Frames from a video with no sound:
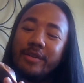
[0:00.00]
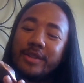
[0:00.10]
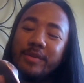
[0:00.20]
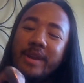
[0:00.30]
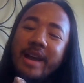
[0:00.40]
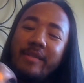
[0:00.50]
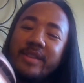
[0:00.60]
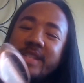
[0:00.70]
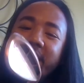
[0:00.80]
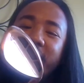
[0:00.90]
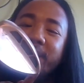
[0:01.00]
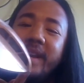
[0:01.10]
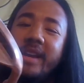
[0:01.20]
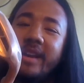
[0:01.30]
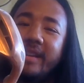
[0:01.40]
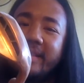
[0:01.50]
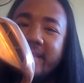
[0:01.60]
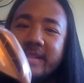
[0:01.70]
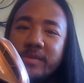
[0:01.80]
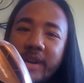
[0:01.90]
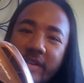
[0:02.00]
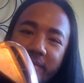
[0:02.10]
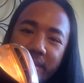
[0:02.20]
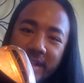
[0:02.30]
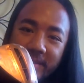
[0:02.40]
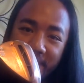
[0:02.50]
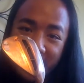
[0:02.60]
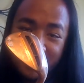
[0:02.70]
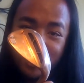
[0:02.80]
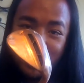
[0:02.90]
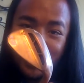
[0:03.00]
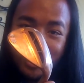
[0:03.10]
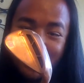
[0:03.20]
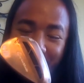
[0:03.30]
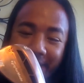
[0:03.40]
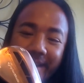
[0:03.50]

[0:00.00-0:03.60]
So we have the Taylormade. This is what everybody's been in search of.